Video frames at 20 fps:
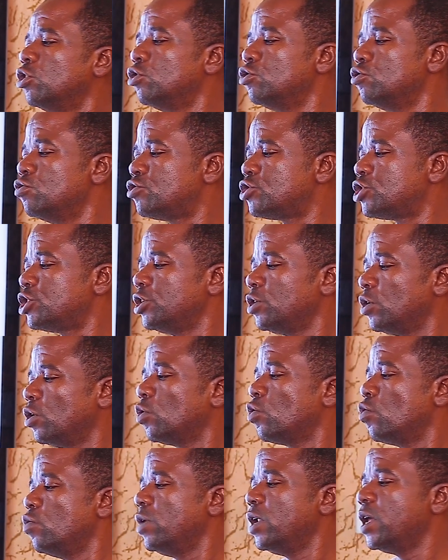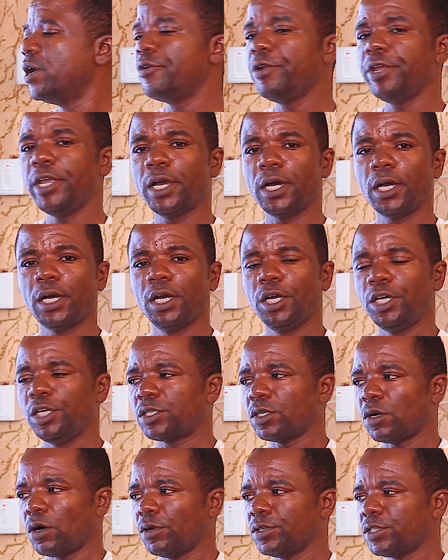Utricularia
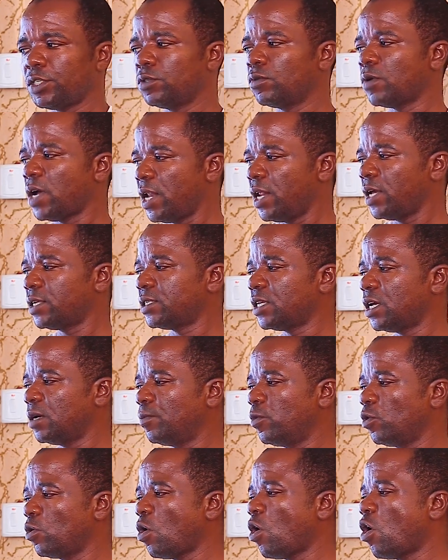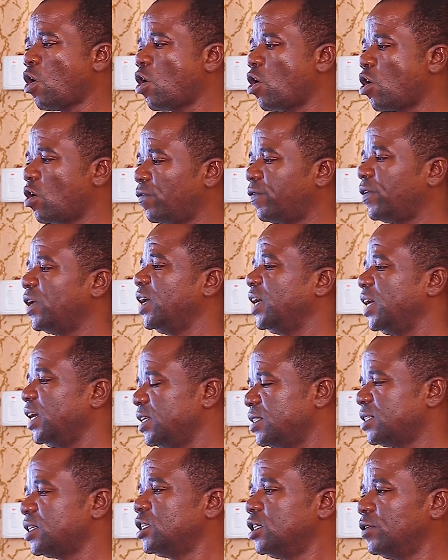is also an example of
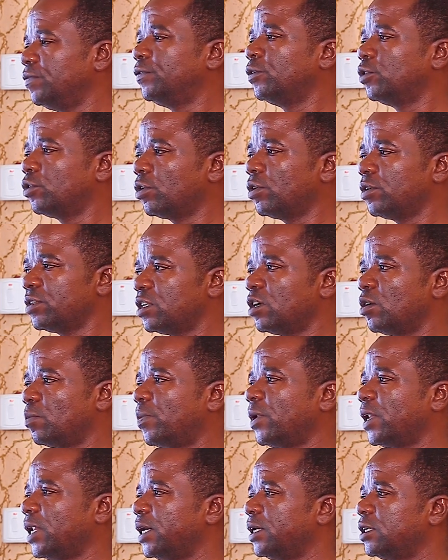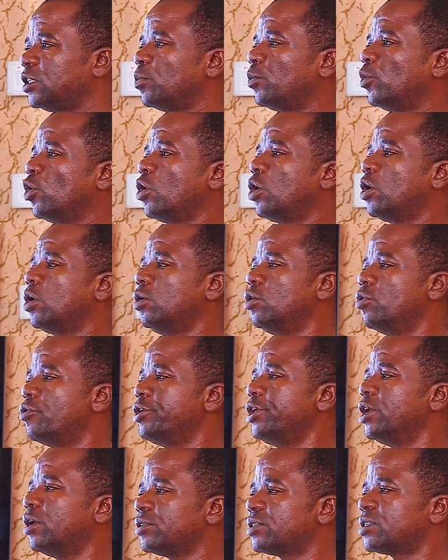insectivorous plant, but
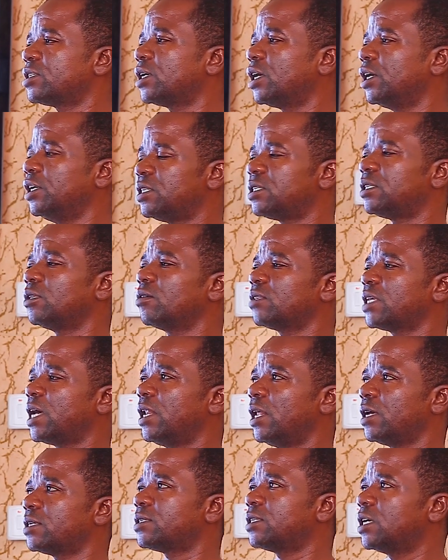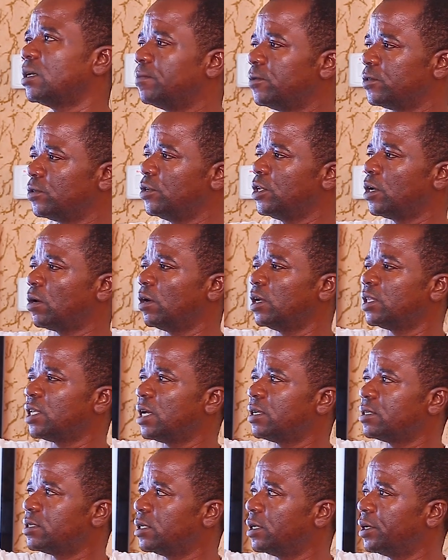Gloriosa is not an example. So the correct
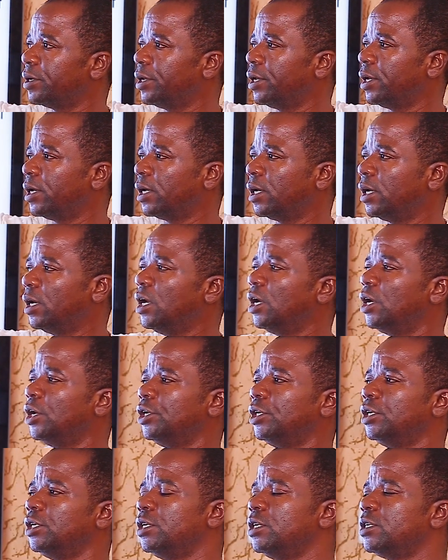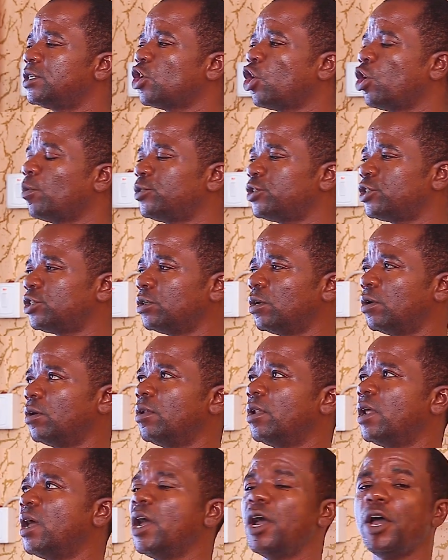answer here is
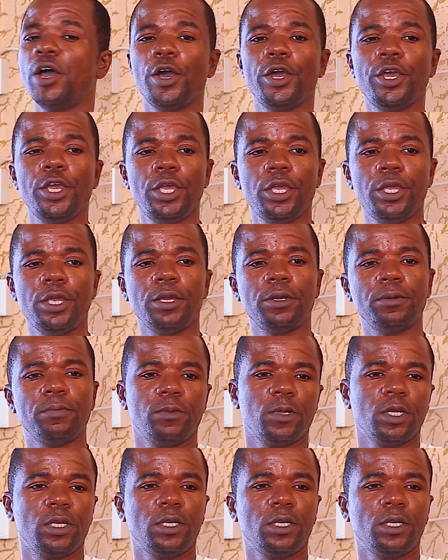option A.